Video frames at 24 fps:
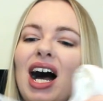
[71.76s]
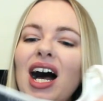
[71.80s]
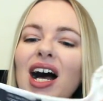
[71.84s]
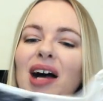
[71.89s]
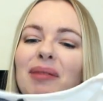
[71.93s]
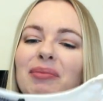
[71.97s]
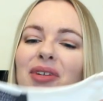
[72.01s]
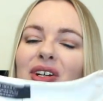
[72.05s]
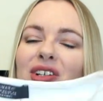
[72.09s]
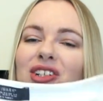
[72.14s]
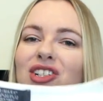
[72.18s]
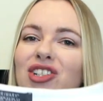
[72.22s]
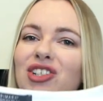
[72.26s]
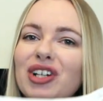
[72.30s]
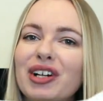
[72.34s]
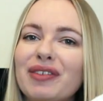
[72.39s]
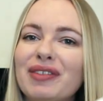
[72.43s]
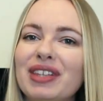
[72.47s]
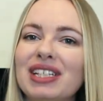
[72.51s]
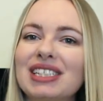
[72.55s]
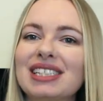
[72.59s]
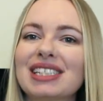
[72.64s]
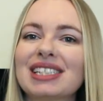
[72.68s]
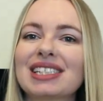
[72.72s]
I'm not sure
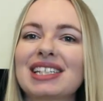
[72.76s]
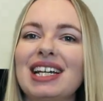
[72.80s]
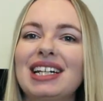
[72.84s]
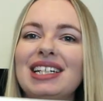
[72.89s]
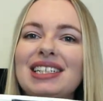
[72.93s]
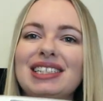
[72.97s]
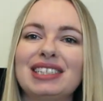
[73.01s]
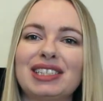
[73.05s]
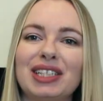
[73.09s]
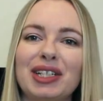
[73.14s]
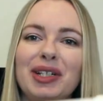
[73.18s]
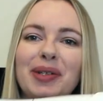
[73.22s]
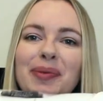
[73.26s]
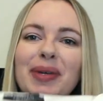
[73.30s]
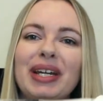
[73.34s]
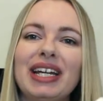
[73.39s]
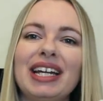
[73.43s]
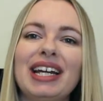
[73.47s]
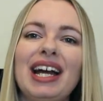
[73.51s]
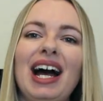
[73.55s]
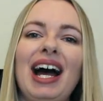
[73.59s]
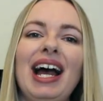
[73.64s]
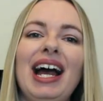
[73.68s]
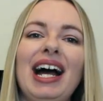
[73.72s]
if this is gonna suit
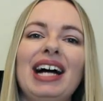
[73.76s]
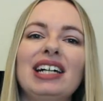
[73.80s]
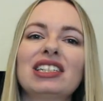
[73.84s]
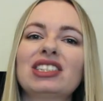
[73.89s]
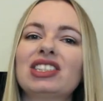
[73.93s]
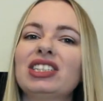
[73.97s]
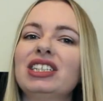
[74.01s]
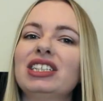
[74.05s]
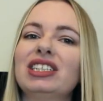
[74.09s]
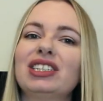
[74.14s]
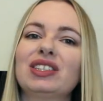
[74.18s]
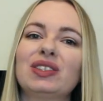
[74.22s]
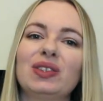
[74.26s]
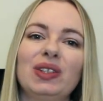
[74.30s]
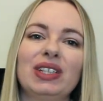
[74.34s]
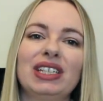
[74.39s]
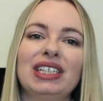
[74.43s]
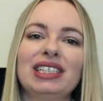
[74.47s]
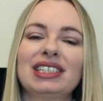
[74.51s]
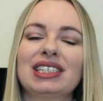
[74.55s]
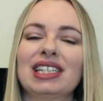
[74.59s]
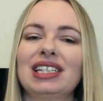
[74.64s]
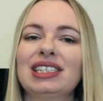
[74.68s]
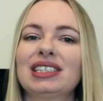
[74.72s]
me. I actually saw
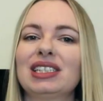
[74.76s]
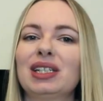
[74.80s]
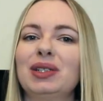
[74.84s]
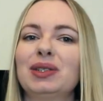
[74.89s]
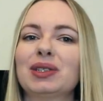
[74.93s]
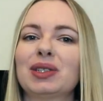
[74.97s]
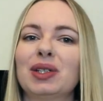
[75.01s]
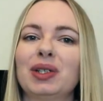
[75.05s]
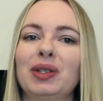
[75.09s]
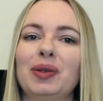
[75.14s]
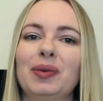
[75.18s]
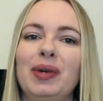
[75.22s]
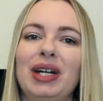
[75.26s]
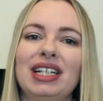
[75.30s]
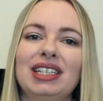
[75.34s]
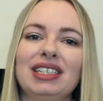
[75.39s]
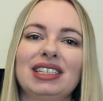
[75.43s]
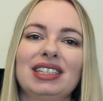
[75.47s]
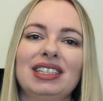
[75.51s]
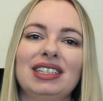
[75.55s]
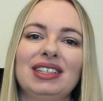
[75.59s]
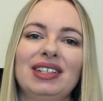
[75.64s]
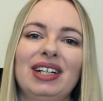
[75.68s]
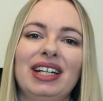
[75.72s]
this as I was on the way
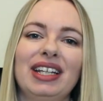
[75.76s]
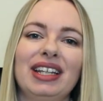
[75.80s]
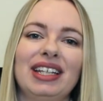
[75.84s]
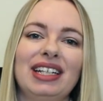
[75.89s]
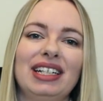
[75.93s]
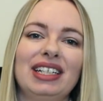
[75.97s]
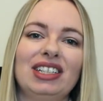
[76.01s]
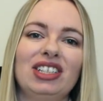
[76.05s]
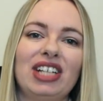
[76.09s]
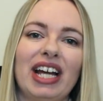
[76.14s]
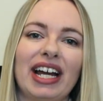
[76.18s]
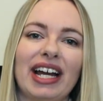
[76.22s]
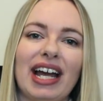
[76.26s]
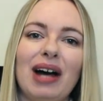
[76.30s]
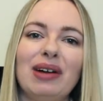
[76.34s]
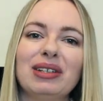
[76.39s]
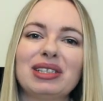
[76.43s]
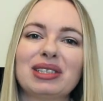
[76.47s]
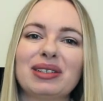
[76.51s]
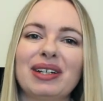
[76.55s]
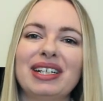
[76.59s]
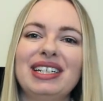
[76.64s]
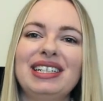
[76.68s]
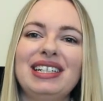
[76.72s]
to the
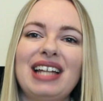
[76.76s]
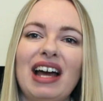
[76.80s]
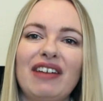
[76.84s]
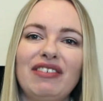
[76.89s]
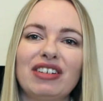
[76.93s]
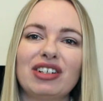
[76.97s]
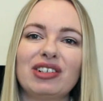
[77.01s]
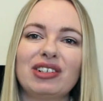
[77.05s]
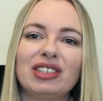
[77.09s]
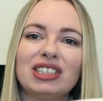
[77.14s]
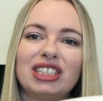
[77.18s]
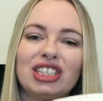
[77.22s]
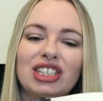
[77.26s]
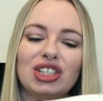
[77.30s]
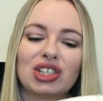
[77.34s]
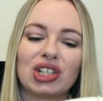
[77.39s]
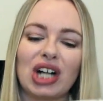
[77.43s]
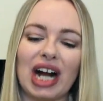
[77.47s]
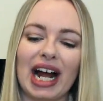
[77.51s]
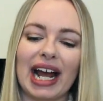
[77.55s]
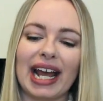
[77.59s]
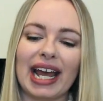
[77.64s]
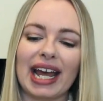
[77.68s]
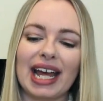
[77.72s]
checkout, so I never got to
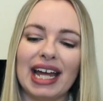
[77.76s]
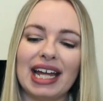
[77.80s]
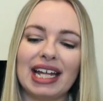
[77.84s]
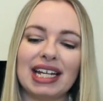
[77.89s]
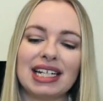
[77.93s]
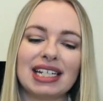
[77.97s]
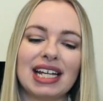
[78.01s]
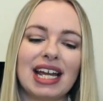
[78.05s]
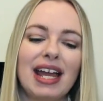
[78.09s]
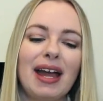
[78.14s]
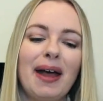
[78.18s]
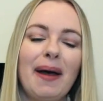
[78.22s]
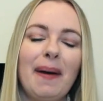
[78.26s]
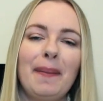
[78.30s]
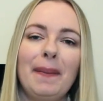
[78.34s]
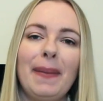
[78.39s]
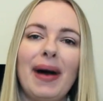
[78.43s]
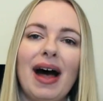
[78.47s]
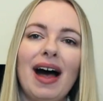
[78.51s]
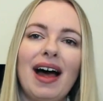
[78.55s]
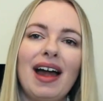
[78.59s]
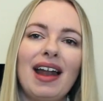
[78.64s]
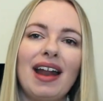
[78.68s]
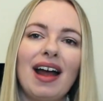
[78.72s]
try it,
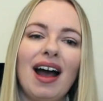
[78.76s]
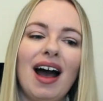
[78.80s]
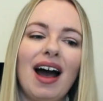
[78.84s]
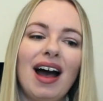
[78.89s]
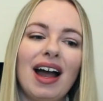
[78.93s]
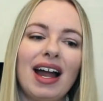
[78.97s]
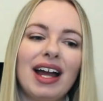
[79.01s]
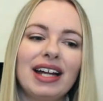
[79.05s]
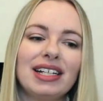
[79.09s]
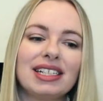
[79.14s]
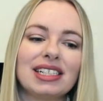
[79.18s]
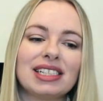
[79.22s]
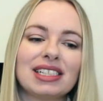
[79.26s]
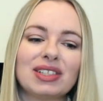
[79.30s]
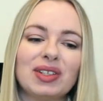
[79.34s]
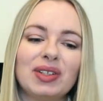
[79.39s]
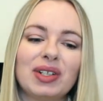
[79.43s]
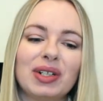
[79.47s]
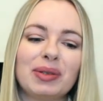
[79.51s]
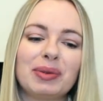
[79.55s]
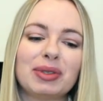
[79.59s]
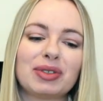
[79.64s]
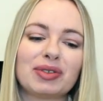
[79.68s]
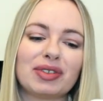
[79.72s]
but I just
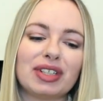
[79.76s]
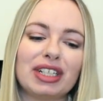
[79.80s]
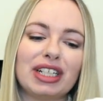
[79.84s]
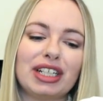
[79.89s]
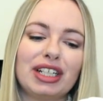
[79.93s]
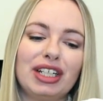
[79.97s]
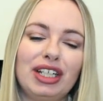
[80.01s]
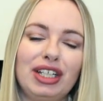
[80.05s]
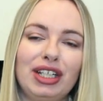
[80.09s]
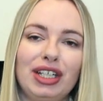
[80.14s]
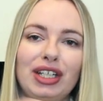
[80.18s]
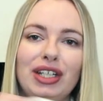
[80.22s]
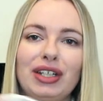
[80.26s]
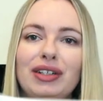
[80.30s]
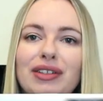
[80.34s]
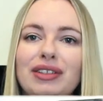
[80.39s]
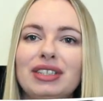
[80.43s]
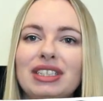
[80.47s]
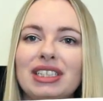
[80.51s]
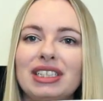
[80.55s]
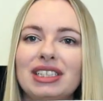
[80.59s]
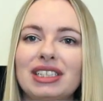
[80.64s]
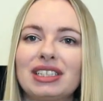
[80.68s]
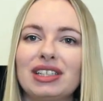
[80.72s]
thought it was really
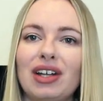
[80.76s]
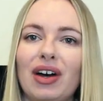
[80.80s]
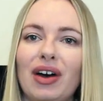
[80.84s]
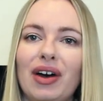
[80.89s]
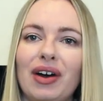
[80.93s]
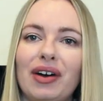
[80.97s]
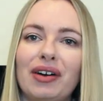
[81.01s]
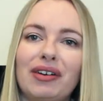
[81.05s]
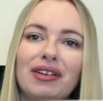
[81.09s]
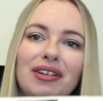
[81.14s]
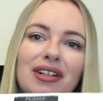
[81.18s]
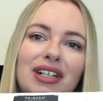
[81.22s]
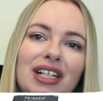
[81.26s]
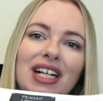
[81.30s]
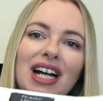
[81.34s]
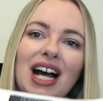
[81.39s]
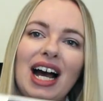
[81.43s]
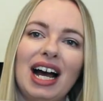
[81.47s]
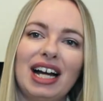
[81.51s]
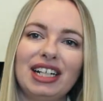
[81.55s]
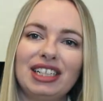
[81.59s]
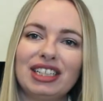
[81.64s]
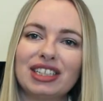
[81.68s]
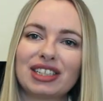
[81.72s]
cute, so
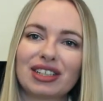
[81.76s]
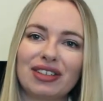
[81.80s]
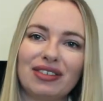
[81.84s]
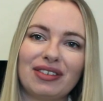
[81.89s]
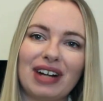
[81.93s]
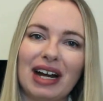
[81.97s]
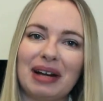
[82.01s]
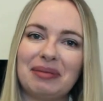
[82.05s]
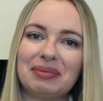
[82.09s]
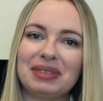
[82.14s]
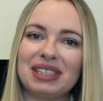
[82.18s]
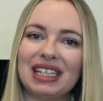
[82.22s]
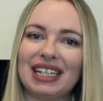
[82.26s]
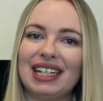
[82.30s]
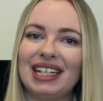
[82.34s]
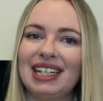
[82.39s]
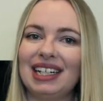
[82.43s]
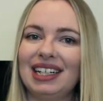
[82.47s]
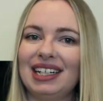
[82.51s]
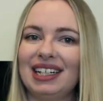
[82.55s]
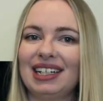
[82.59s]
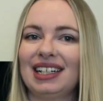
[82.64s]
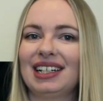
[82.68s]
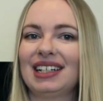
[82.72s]
I just grabbed
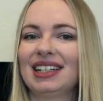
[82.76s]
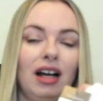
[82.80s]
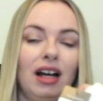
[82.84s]
it.